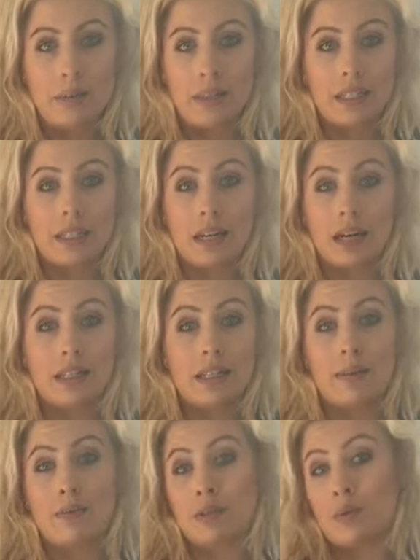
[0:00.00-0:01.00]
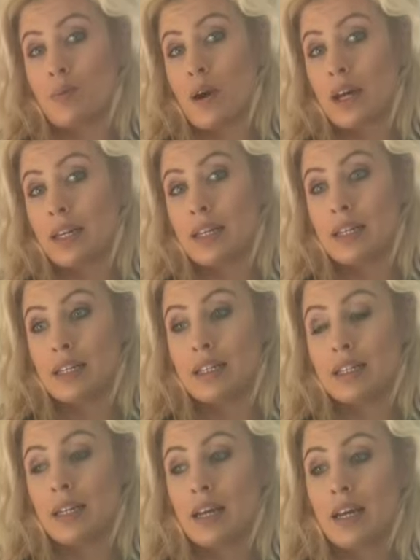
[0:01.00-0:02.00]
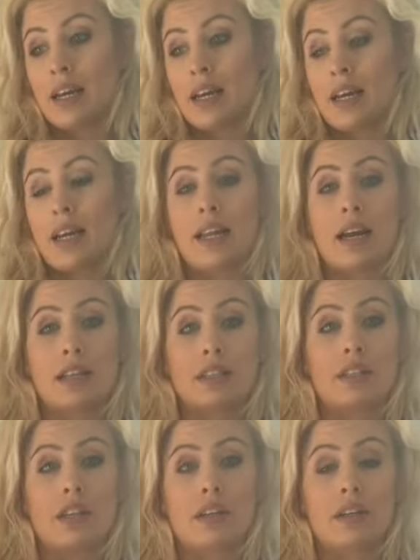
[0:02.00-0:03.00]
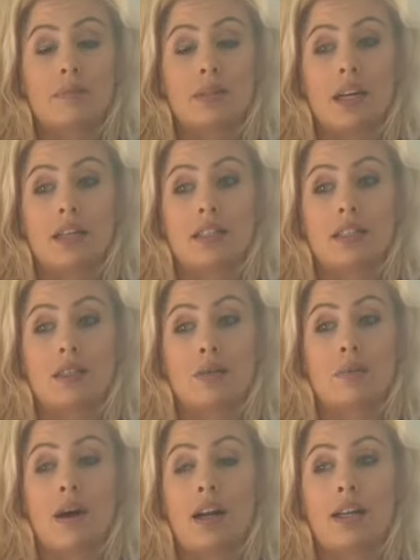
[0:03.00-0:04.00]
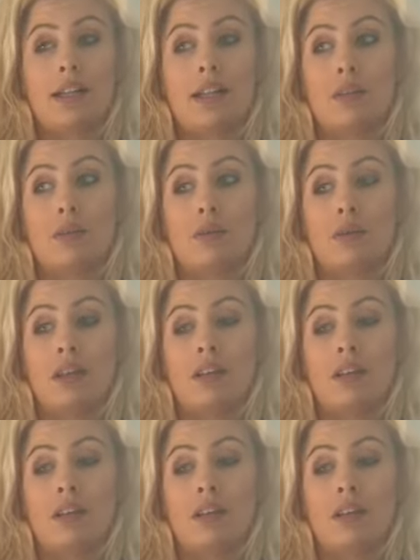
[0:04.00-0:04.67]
we decided it wasn't working and he'd had circumstances as well and he thought